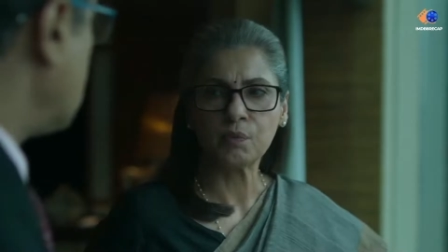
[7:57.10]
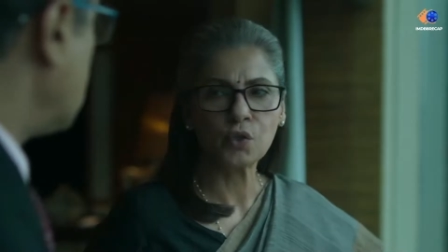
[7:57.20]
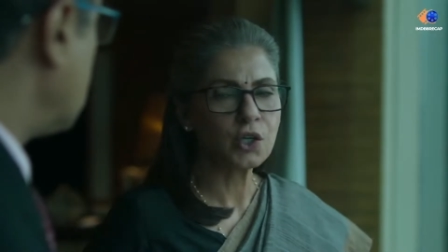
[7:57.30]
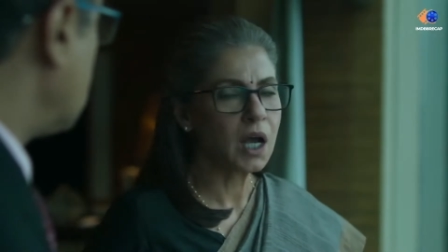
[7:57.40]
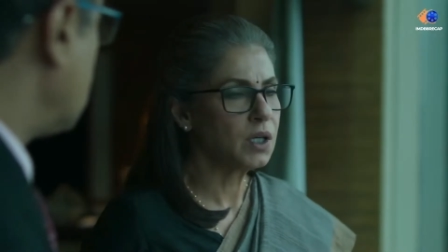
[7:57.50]
In
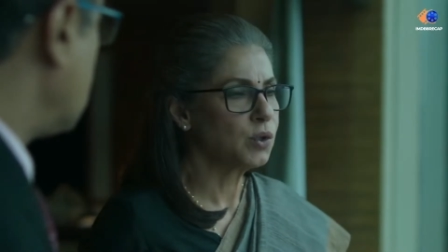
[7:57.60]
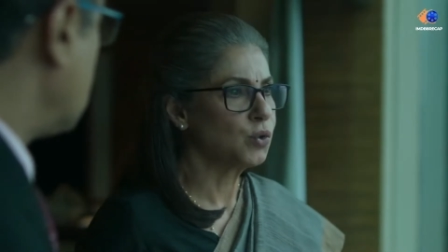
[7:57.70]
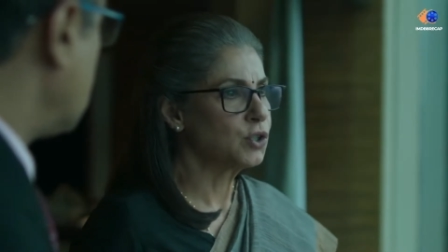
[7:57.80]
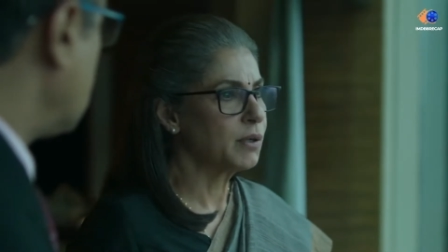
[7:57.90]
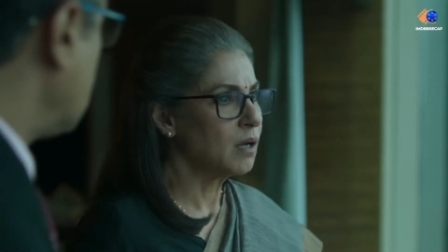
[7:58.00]
the next
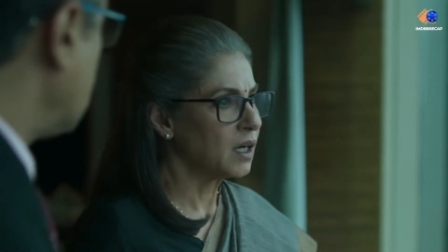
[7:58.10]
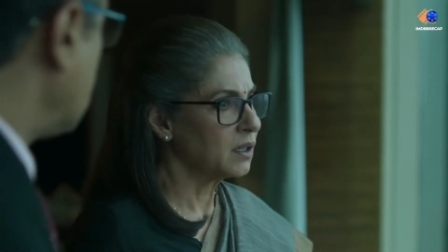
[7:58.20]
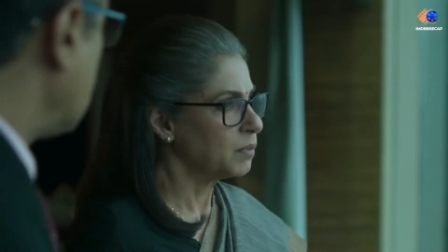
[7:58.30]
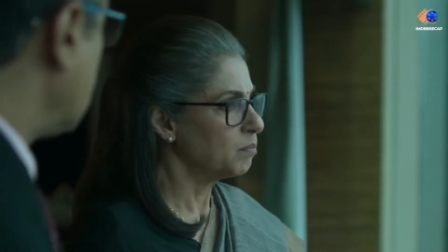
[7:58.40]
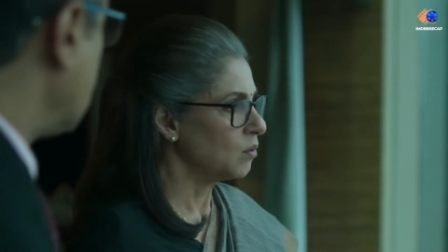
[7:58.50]
scene,
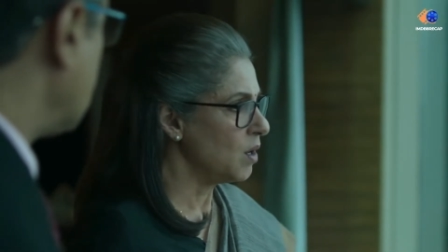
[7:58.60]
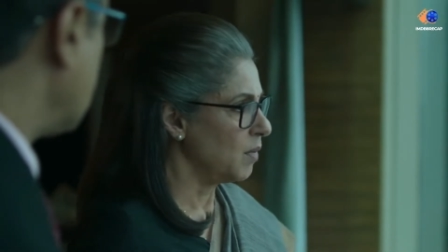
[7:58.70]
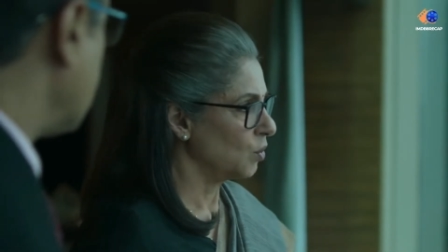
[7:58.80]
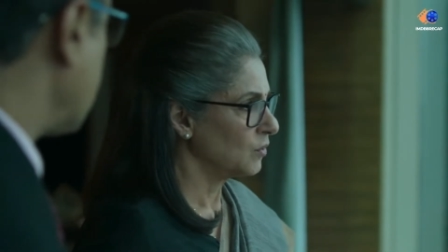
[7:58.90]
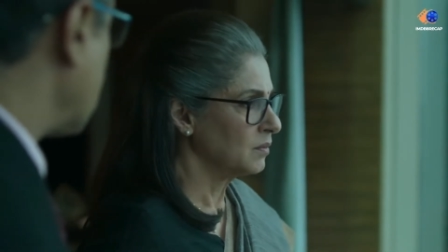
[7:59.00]
Maya
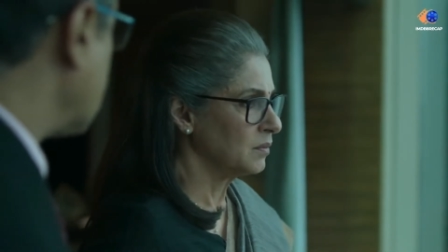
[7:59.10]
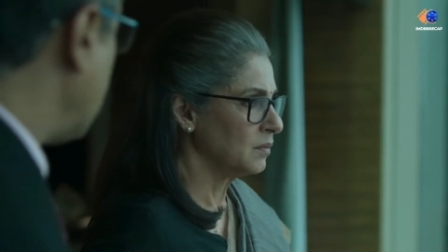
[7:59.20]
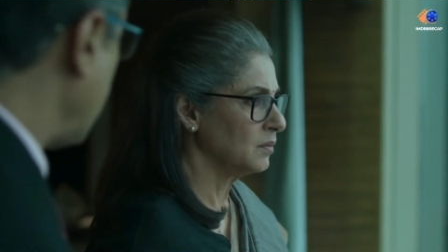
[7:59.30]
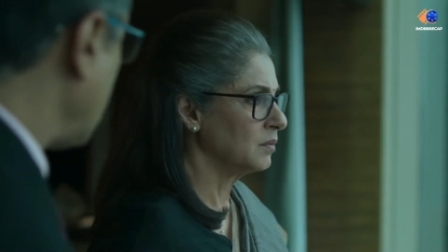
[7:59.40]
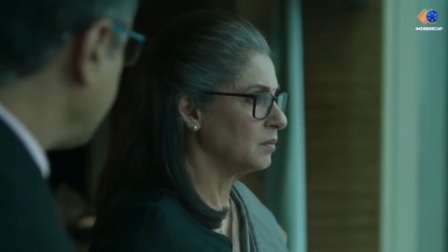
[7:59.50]

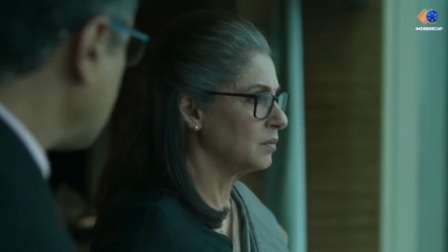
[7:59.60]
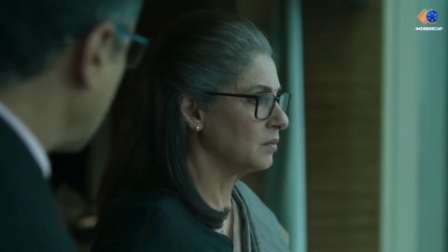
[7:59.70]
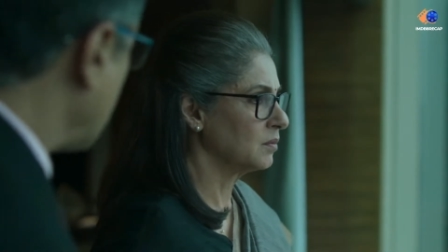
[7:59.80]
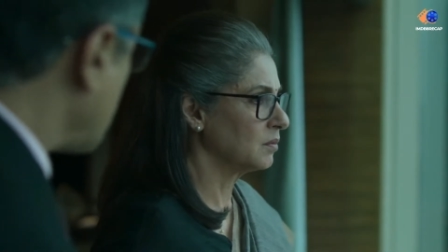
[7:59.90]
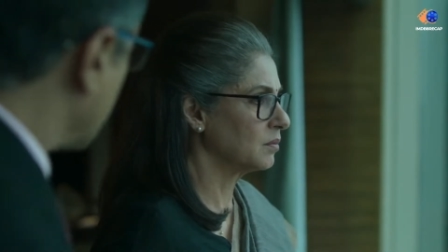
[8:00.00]
Rajguru asks
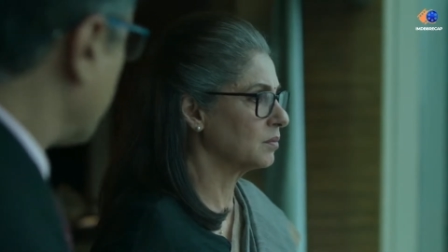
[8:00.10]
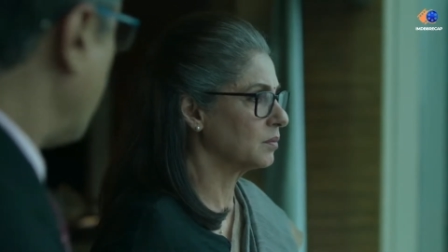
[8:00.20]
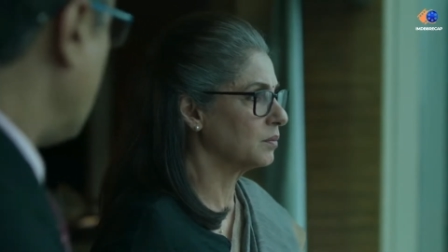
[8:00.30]
Prakash to